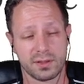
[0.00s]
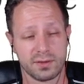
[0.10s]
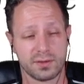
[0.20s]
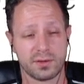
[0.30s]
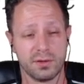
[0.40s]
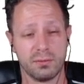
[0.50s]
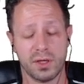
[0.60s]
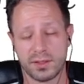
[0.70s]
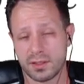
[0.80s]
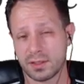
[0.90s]
there's so
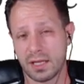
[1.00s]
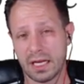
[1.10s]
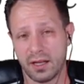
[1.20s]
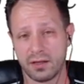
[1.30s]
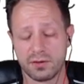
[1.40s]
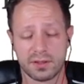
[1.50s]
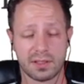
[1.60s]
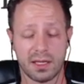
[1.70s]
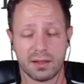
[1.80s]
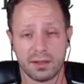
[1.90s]
much, and I
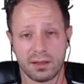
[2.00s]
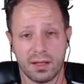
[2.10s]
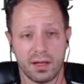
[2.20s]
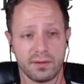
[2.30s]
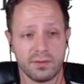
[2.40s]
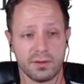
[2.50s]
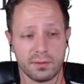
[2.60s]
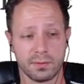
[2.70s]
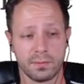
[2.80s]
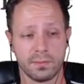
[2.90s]
understand that a lot of it
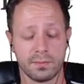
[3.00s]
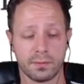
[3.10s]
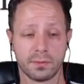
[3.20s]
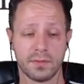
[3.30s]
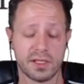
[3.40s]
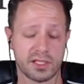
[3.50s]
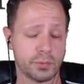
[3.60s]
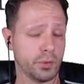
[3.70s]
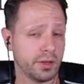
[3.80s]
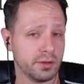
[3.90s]
is
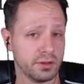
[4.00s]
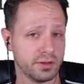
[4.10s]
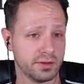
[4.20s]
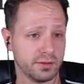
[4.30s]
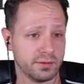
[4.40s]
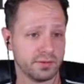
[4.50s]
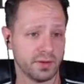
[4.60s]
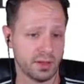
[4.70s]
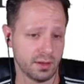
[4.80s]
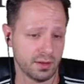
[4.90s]
speculative
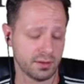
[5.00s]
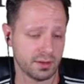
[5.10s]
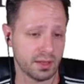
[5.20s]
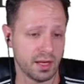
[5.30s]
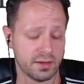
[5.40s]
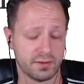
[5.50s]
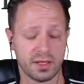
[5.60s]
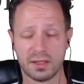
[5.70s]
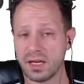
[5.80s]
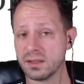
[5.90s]
and kind of
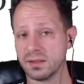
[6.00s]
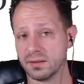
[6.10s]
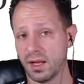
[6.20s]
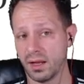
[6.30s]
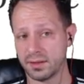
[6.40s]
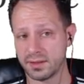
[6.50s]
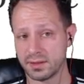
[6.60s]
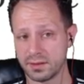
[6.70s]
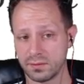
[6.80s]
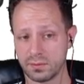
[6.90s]
connecting
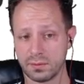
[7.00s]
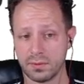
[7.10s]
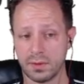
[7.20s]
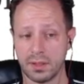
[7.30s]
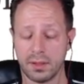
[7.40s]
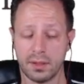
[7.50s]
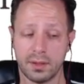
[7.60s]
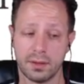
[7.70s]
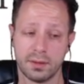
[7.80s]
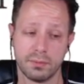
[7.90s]
dots
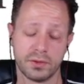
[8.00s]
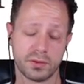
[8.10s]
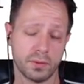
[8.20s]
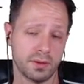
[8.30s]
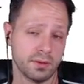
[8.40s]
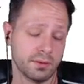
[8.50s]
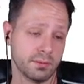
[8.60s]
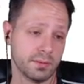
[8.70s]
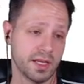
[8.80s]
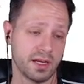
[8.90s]

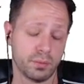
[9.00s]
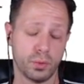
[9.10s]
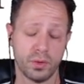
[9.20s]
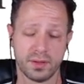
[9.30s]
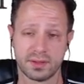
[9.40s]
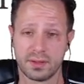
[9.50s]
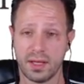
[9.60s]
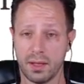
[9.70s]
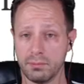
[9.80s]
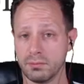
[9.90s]
between data points
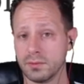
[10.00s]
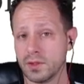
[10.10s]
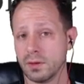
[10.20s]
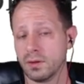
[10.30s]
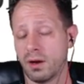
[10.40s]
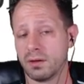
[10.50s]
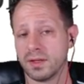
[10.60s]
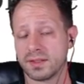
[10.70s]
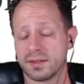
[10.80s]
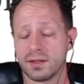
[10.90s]
that don't aren't
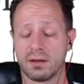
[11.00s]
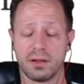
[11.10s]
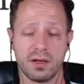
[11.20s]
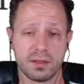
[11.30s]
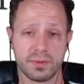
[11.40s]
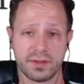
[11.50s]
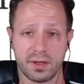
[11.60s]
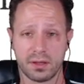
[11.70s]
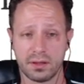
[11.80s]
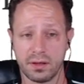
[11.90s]
necessarily
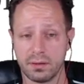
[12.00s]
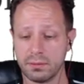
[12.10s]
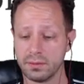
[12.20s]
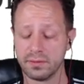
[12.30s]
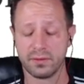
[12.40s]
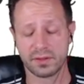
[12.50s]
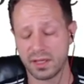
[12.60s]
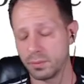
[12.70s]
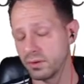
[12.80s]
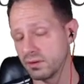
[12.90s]
100% clear. For
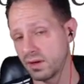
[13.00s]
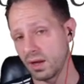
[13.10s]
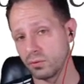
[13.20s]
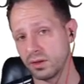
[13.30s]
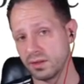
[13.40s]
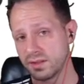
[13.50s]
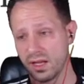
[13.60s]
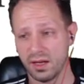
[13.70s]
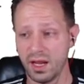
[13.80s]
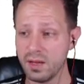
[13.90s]
example, they're not really
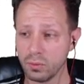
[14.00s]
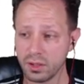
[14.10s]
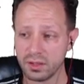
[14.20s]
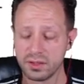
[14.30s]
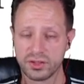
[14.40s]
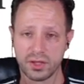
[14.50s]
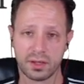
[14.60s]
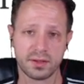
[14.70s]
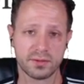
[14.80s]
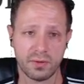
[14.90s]
saying, "Hey, we're going to
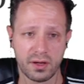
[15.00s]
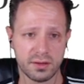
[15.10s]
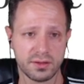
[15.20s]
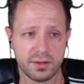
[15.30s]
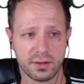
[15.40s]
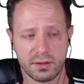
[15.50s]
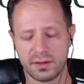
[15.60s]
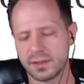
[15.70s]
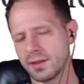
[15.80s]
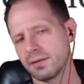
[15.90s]
inject this right into you." They're,
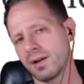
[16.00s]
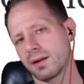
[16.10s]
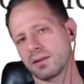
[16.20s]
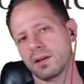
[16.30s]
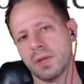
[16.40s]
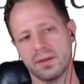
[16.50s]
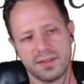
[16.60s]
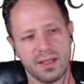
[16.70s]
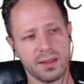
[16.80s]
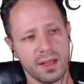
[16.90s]
they're not going to come out and
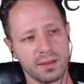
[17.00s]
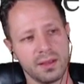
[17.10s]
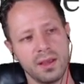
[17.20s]
say that